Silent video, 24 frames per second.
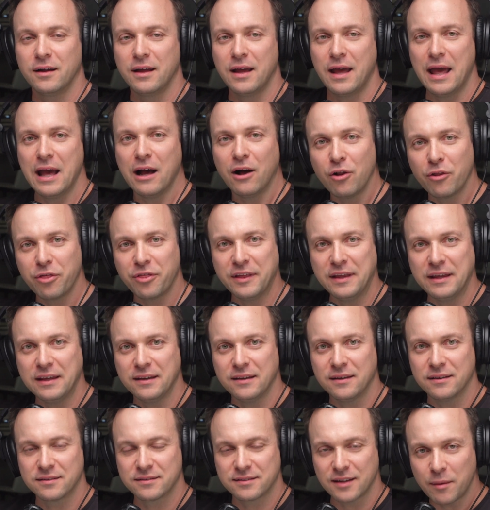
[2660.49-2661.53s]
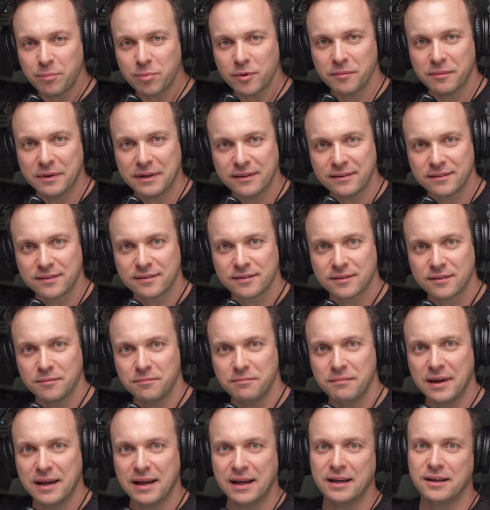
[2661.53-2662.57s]
healthy supplements
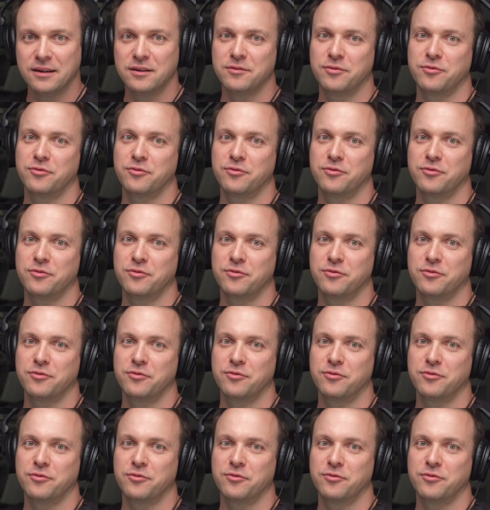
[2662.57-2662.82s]
made